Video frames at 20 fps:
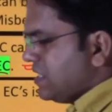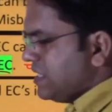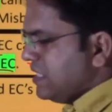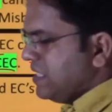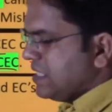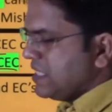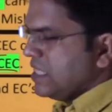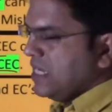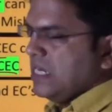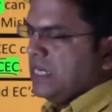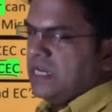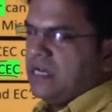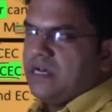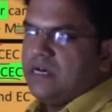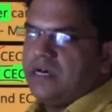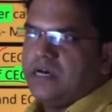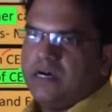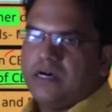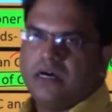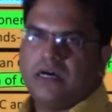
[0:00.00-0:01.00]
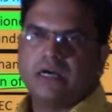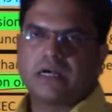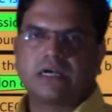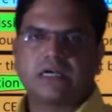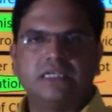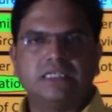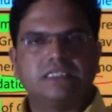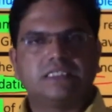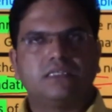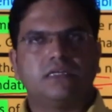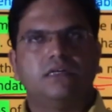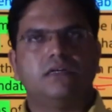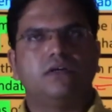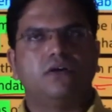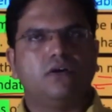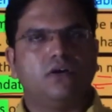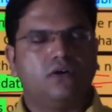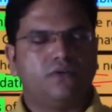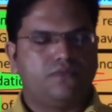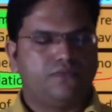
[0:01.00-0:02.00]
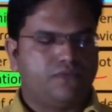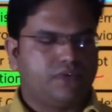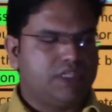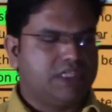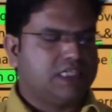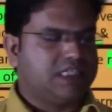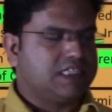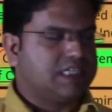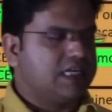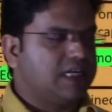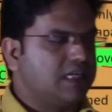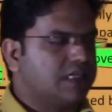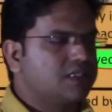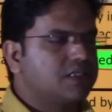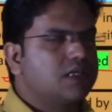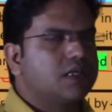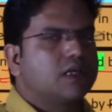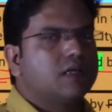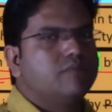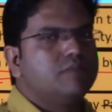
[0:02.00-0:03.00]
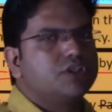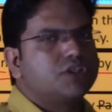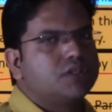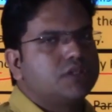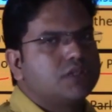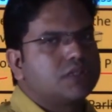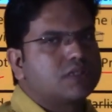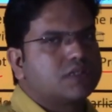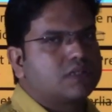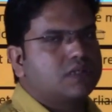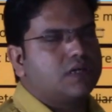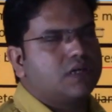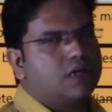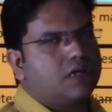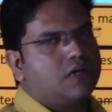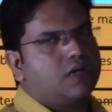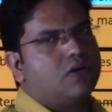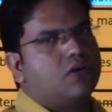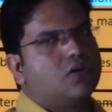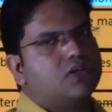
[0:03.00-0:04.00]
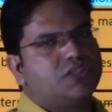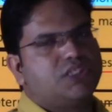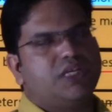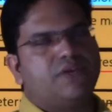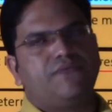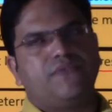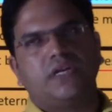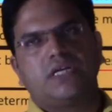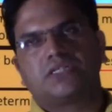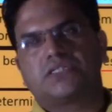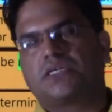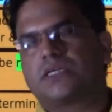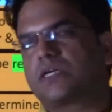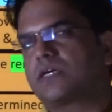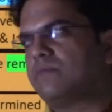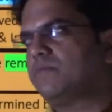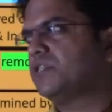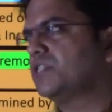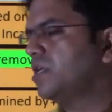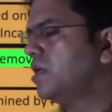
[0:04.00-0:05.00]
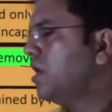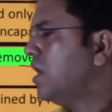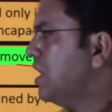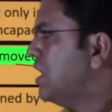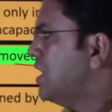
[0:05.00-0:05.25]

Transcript: is this, uh, concerned of these election commissioners uh, or chief election commissioner,